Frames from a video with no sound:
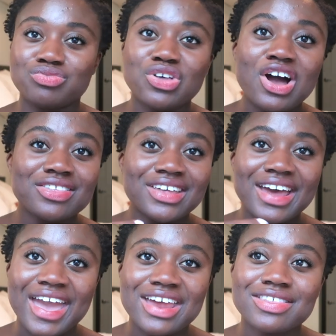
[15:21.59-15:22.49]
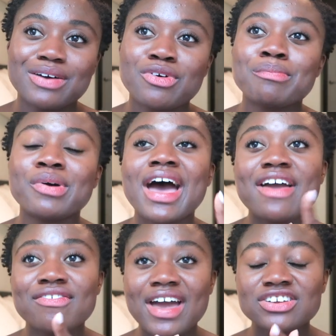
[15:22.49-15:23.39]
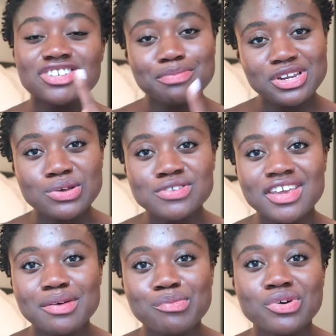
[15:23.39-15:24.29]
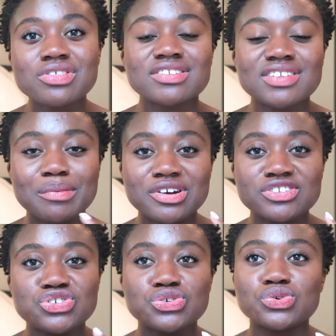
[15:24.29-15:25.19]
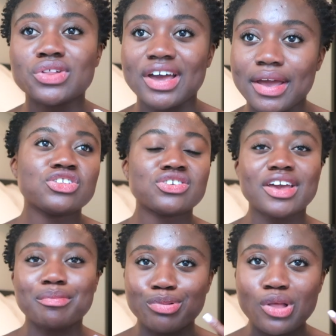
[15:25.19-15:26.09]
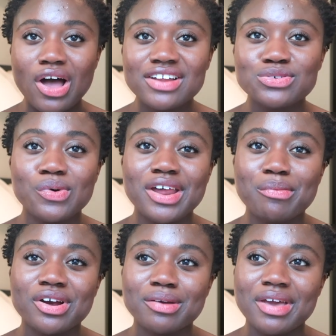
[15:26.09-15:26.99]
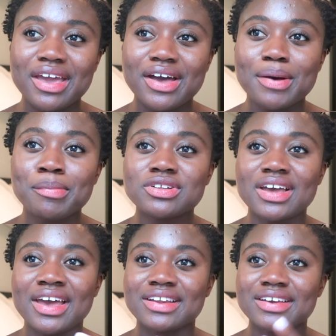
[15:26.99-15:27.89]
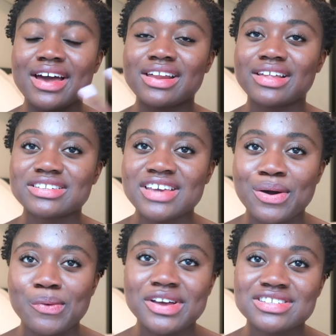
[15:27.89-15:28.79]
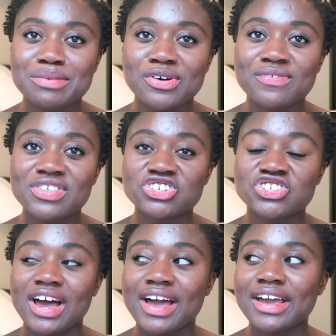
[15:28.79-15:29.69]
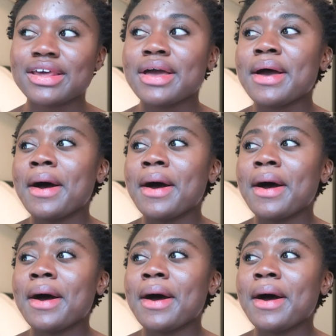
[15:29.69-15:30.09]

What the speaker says: thought that I hated that one, but I've actually been using it more this summer to like blot when I'm wearing makeup and kind of like take away some of the shine.